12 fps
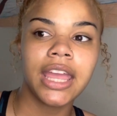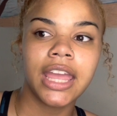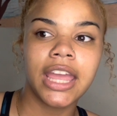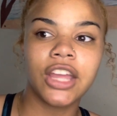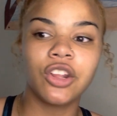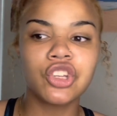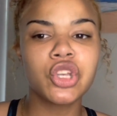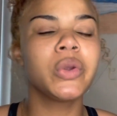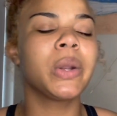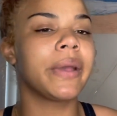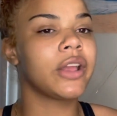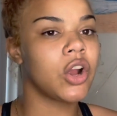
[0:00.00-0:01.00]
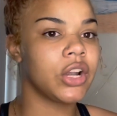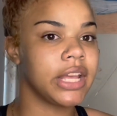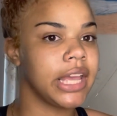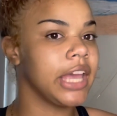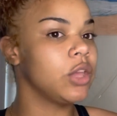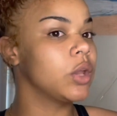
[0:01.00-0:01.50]
And usually when you're playing hard to
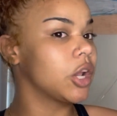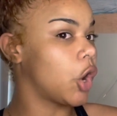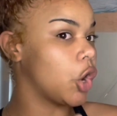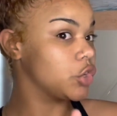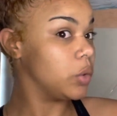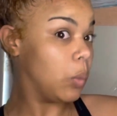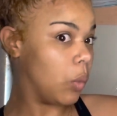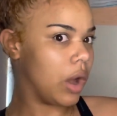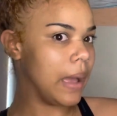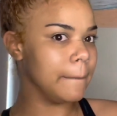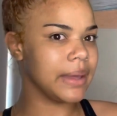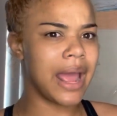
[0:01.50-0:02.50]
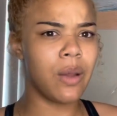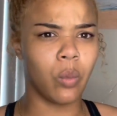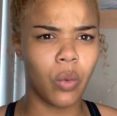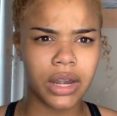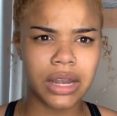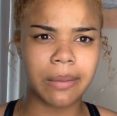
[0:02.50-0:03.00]
get, you get hard to want. But I
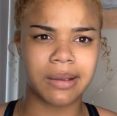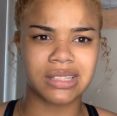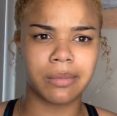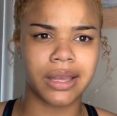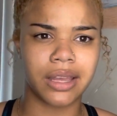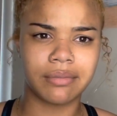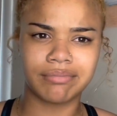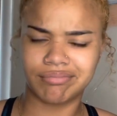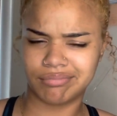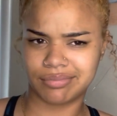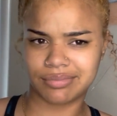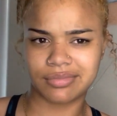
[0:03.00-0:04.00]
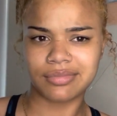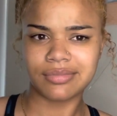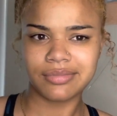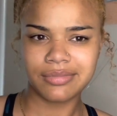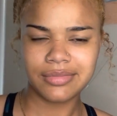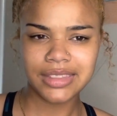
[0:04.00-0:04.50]
wanted him because I'm like,
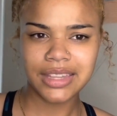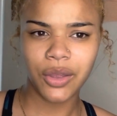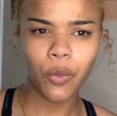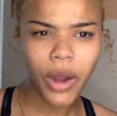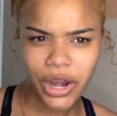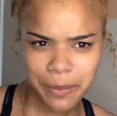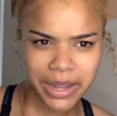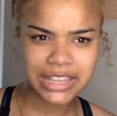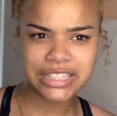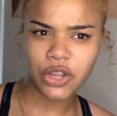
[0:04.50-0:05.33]
why are you making this